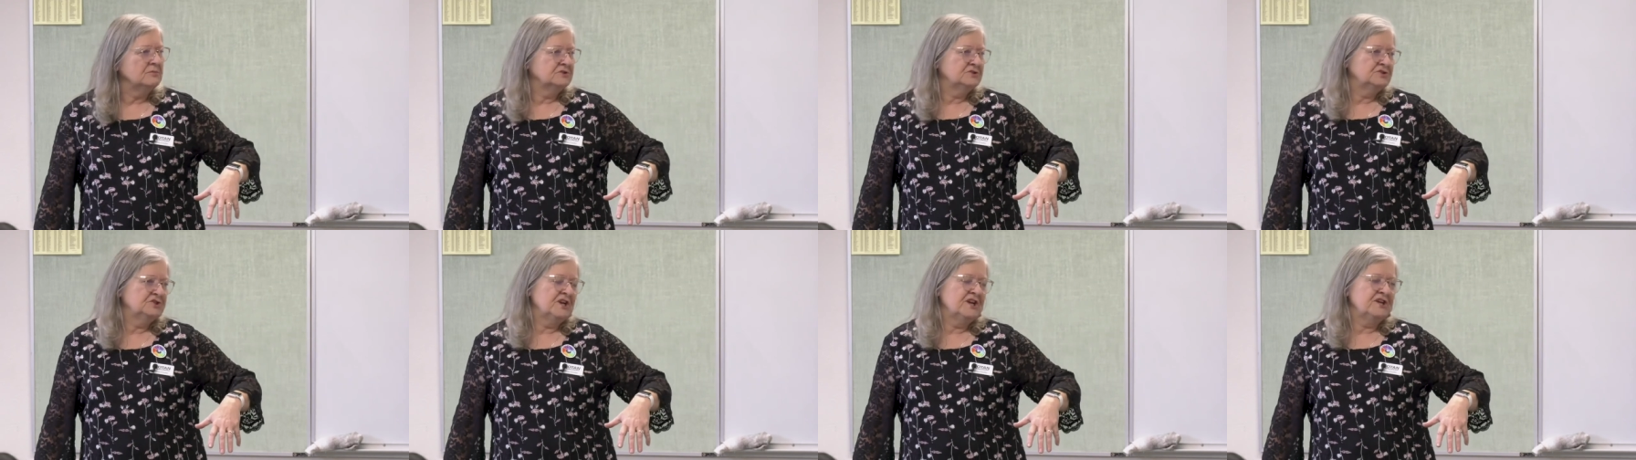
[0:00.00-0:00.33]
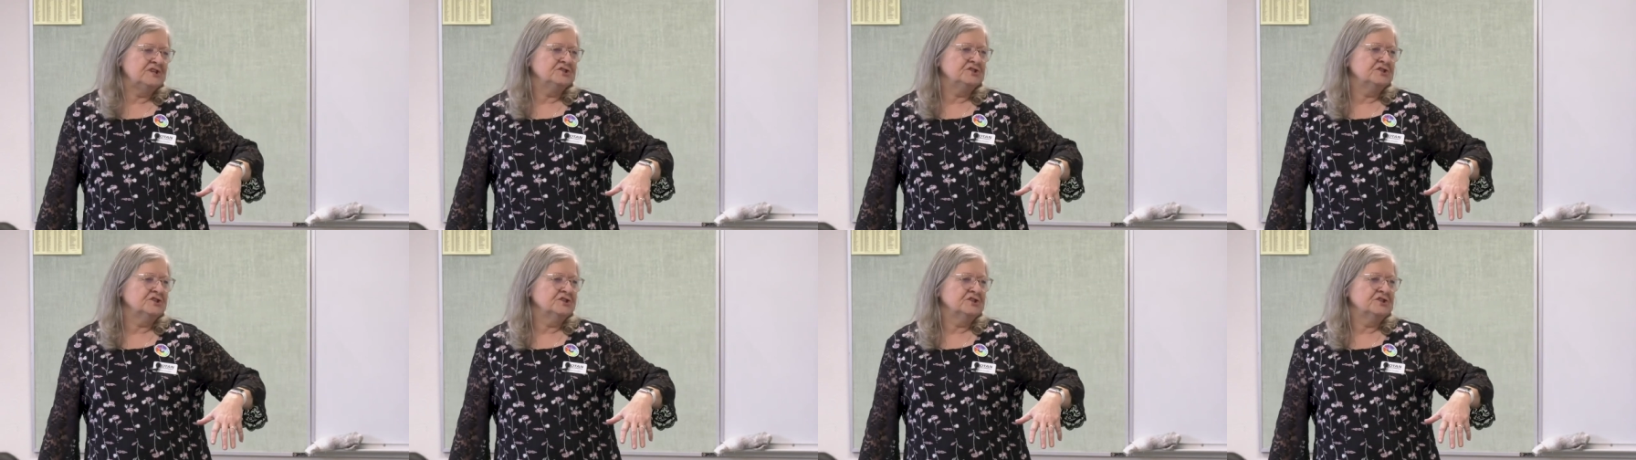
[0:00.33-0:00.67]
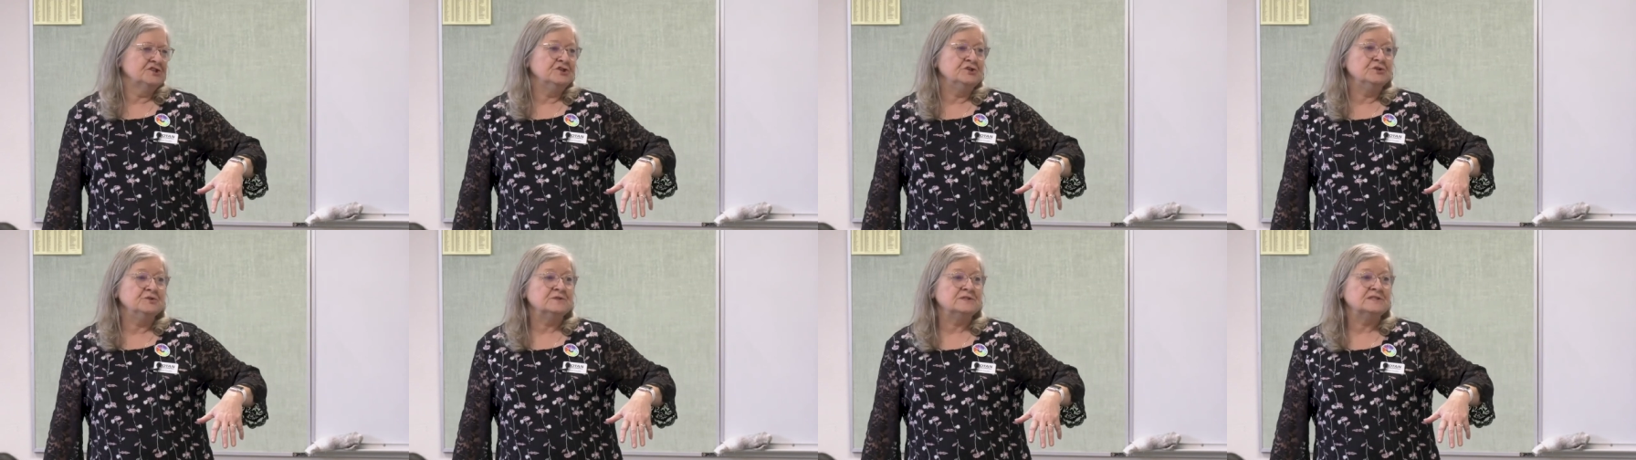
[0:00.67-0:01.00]
changed to the
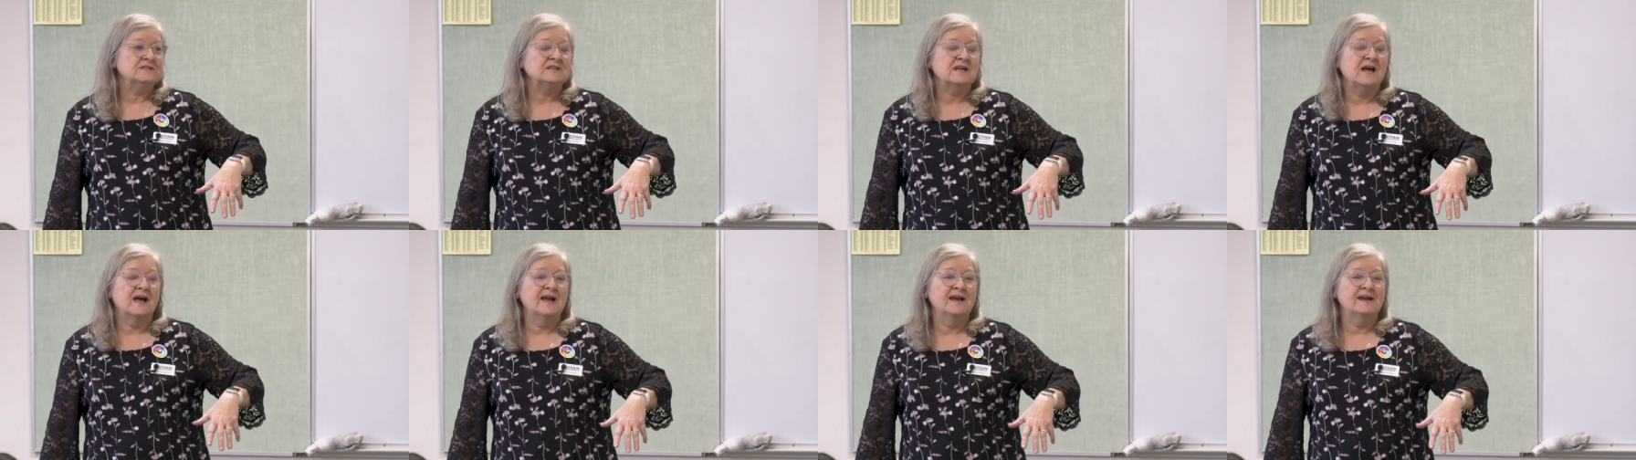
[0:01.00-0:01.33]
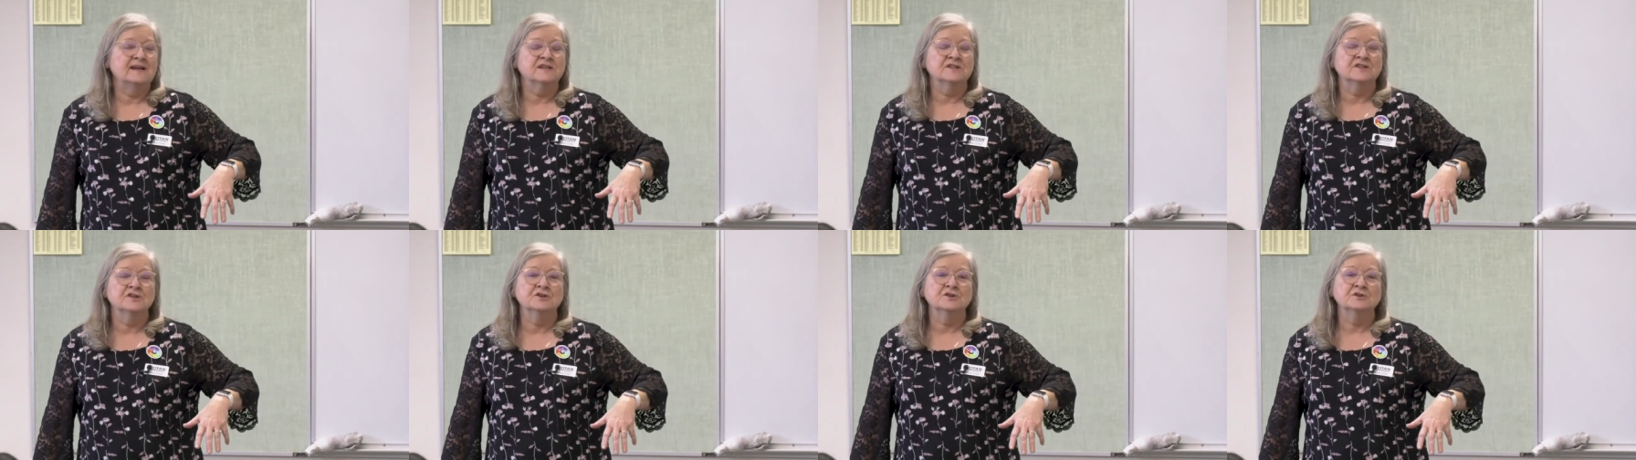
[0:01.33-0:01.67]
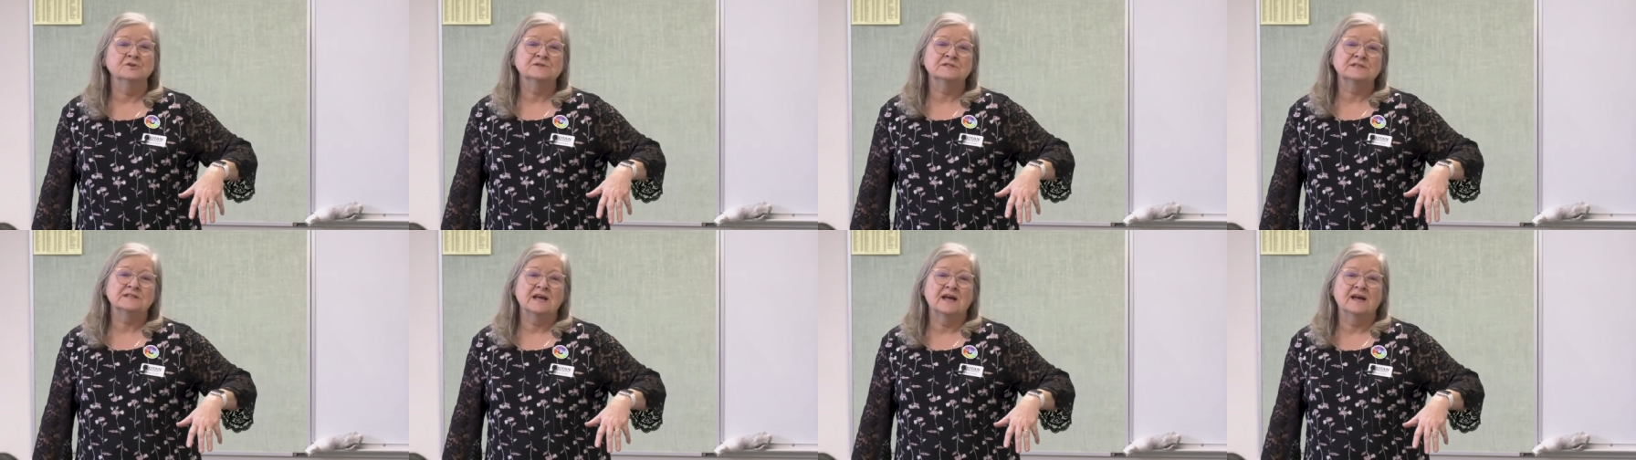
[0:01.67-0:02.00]
new site. The
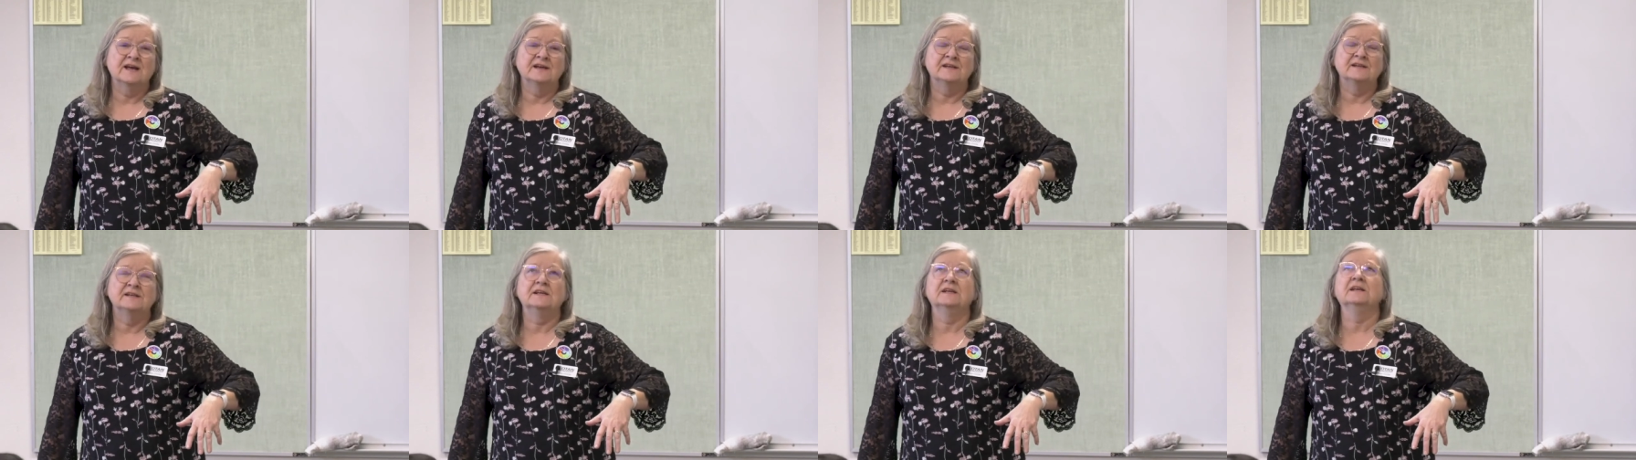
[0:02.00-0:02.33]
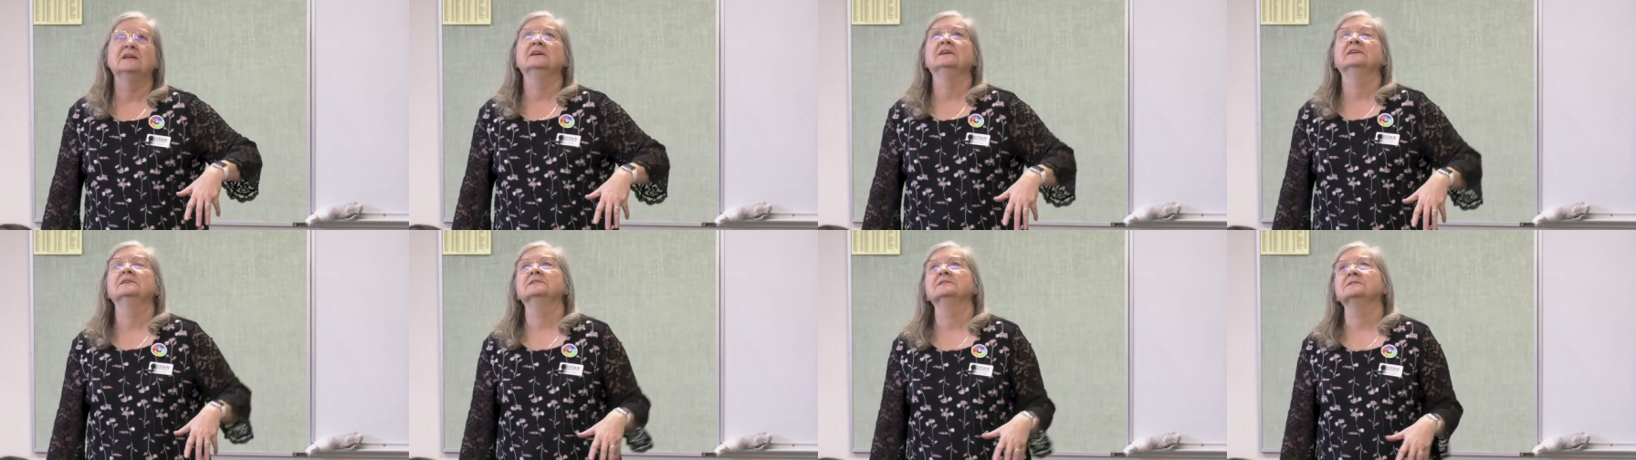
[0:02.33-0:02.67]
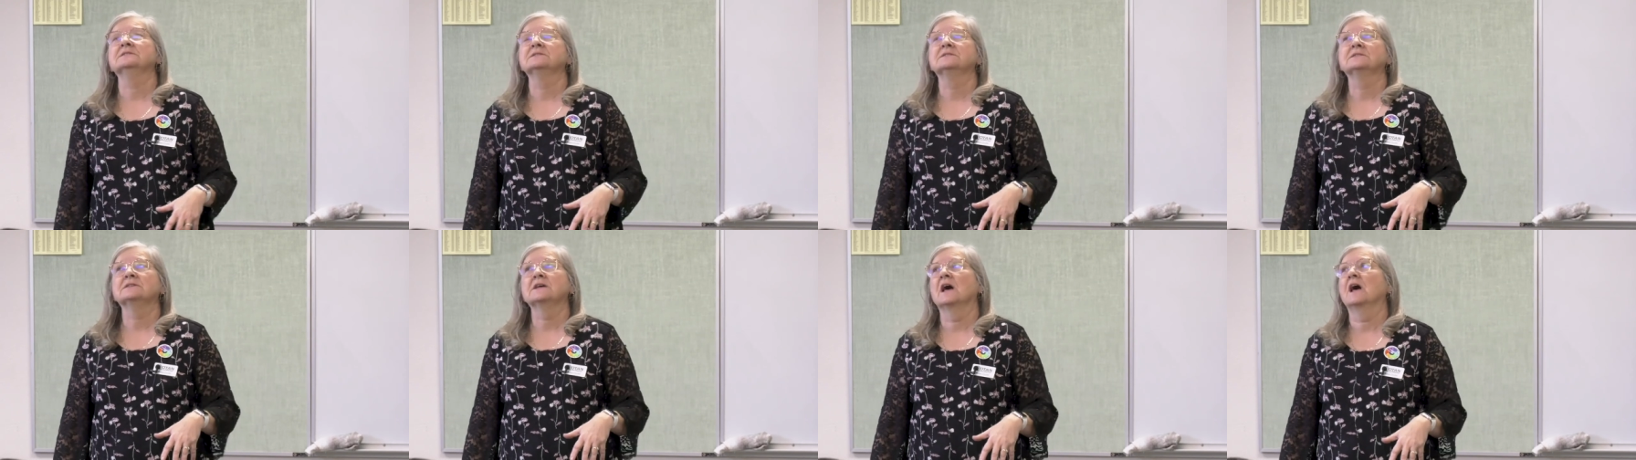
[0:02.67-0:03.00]
new site
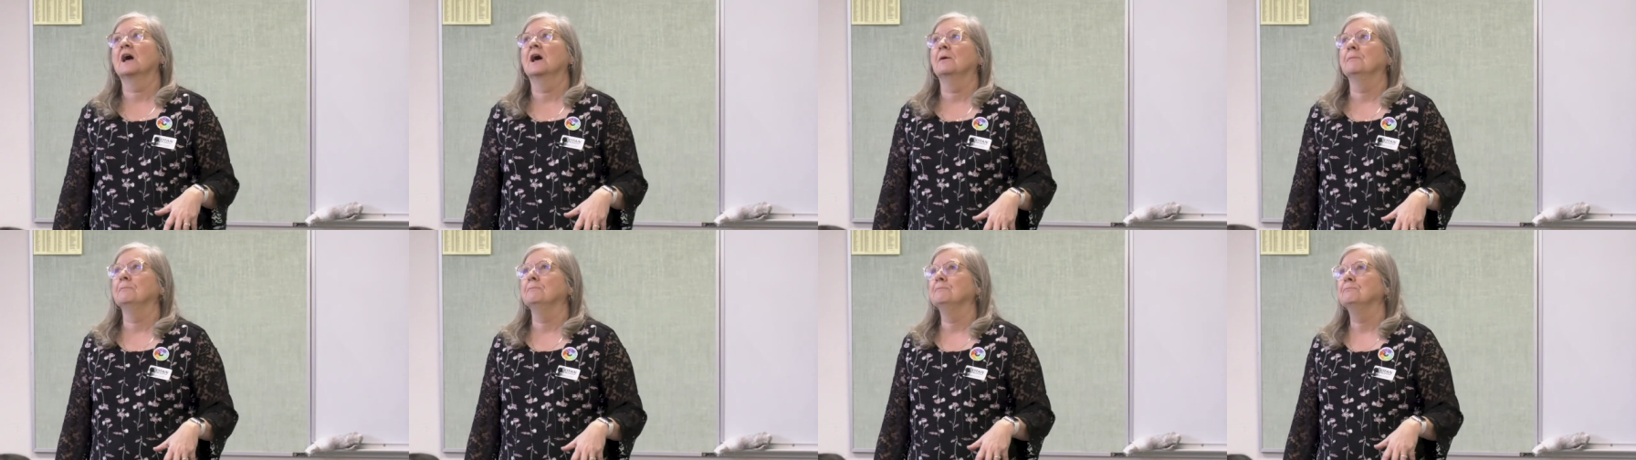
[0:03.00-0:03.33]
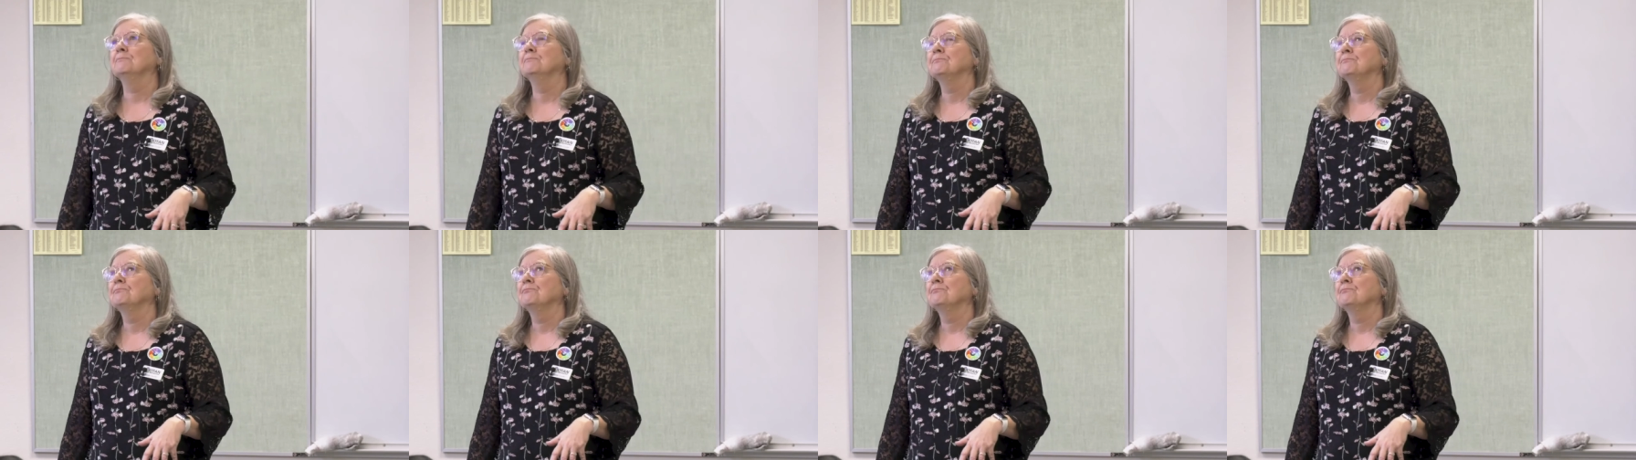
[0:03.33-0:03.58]
is, um,